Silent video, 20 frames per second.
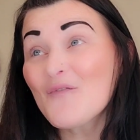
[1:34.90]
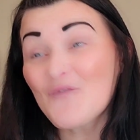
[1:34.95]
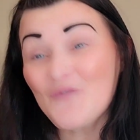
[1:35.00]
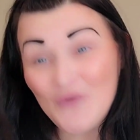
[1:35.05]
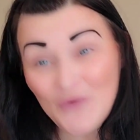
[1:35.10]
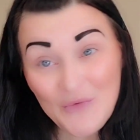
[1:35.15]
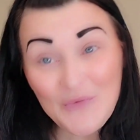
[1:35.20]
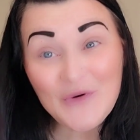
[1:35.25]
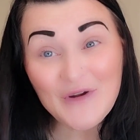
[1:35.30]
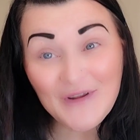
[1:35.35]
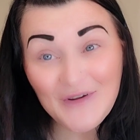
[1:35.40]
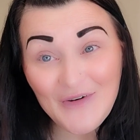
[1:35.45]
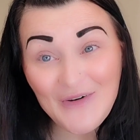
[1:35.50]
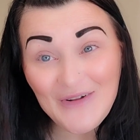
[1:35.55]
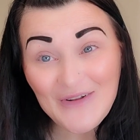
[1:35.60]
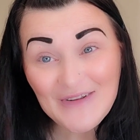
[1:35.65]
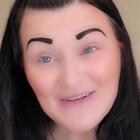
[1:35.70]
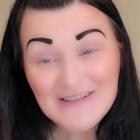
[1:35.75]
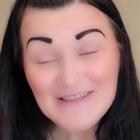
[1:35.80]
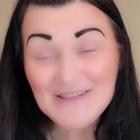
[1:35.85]
For
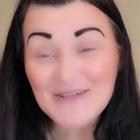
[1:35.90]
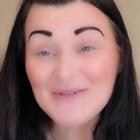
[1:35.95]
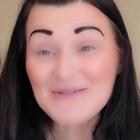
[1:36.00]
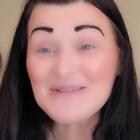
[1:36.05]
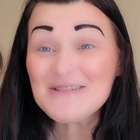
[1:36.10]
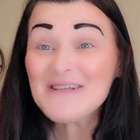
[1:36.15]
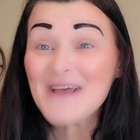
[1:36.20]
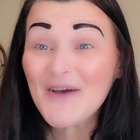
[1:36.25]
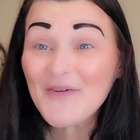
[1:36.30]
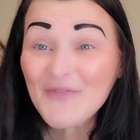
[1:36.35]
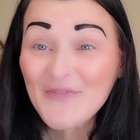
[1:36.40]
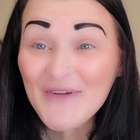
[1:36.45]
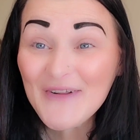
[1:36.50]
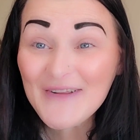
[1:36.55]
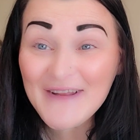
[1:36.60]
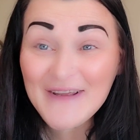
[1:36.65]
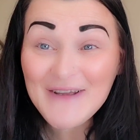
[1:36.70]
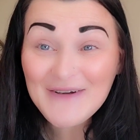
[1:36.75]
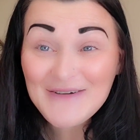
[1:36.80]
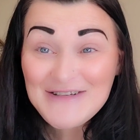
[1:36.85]
real. So
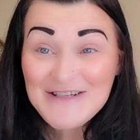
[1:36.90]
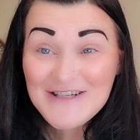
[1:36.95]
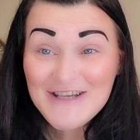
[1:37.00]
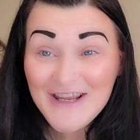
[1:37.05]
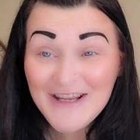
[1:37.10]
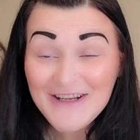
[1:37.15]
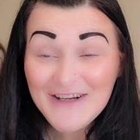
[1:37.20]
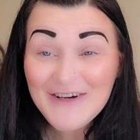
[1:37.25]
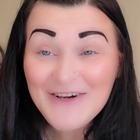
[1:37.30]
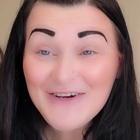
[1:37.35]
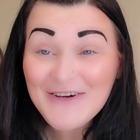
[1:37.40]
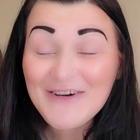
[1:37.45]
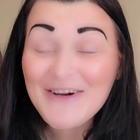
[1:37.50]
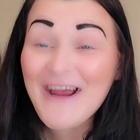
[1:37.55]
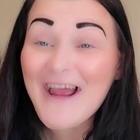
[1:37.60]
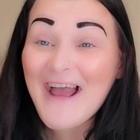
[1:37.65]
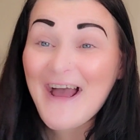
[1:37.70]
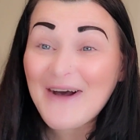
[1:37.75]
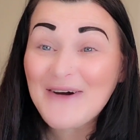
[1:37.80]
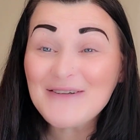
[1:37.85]
definitely go check
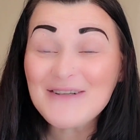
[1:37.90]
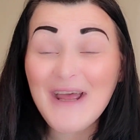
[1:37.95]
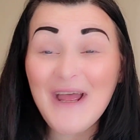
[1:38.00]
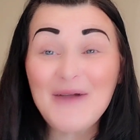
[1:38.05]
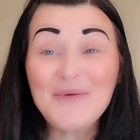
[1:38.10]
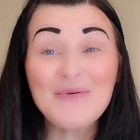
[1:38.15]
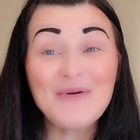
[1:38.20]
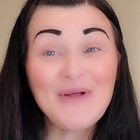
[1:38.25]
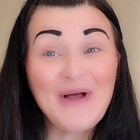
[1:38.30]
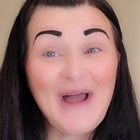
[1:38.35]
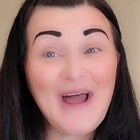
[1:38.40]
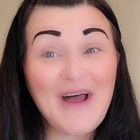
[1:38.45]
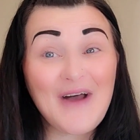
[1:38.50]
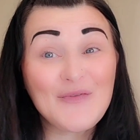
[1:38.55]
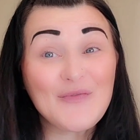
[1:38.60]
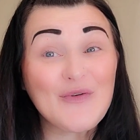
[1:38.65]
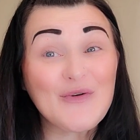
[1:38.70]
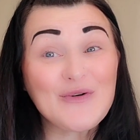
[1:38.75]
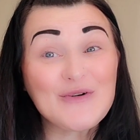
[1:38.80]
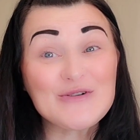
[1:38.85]
her out. I will
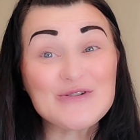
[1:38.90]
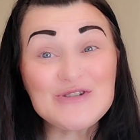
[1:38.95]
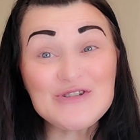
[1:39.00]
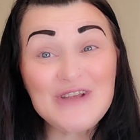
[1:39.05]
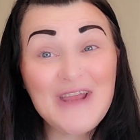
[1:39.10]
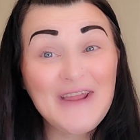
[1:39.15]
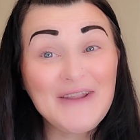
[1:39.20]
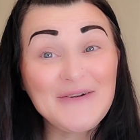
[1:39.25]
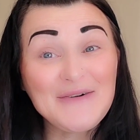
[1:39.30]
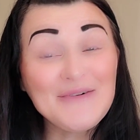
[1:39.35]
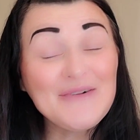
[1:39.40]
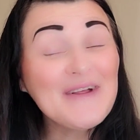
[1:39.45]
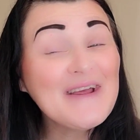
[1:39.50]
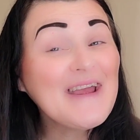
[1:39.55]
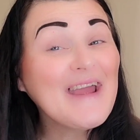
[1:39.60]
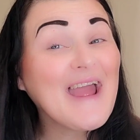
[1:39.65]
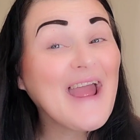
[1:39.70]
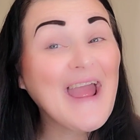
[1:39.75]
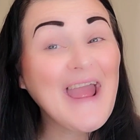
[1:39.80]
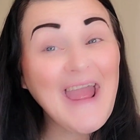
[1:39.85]
have her channel
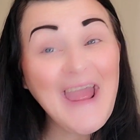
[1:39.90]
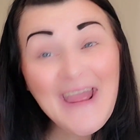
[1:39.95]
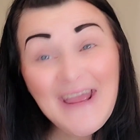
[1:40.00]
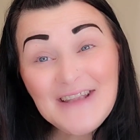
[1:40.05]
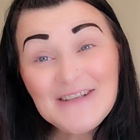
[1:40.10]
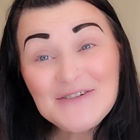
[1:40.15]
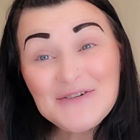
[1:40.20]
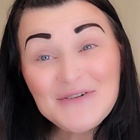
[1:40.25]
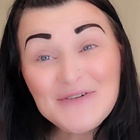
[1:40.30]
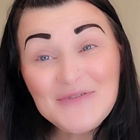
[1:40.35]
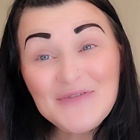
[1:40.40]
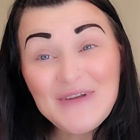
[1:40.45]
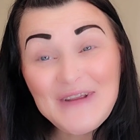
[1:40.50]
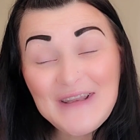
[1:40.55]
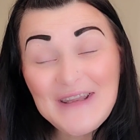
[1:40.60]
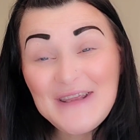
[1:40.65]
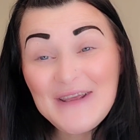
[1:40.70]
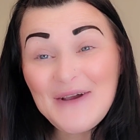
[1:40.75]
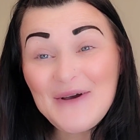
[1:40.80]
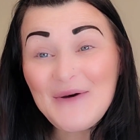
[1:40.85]
and her
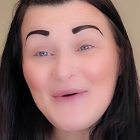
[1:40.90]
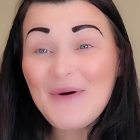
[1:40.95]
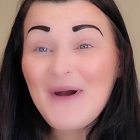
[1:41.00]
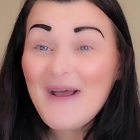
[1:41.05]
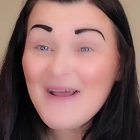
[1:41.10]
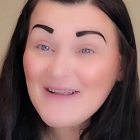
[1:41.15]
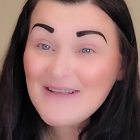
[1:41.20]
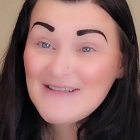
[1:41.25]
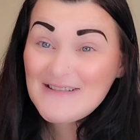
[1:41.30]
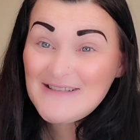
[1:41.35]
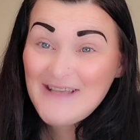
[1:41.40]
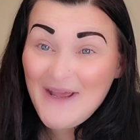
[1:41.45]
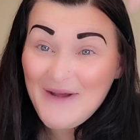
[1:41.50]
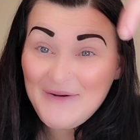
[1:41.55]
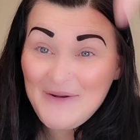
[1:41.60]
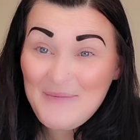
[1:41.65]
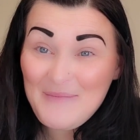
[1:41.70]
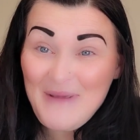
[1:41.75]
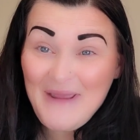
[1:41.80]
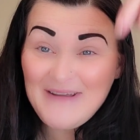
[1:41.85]
video
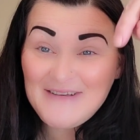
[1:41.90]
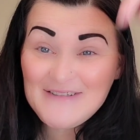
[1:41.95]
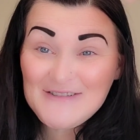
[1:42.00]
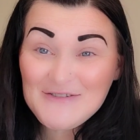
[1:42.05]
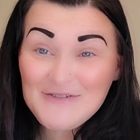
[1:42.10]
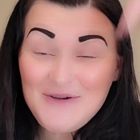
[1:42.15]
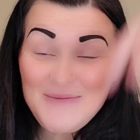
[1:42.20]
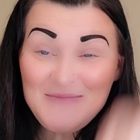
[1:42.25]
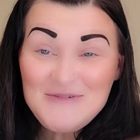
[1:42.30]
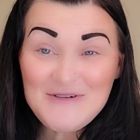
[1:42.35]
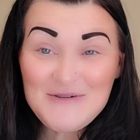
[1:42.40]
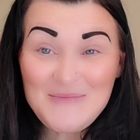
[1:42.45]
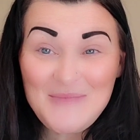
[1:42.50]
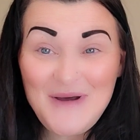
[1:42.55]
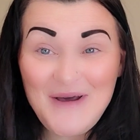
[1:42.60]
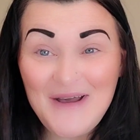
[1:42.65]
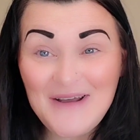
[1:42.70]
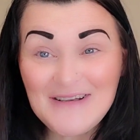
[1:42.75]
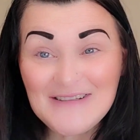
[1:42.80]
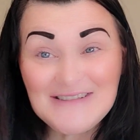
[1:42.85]
down in my description
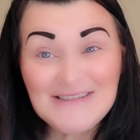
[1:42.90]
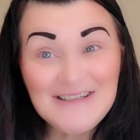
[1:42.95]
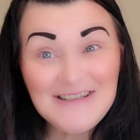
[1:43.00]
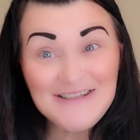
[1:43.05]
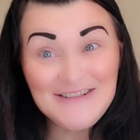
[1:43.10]
box.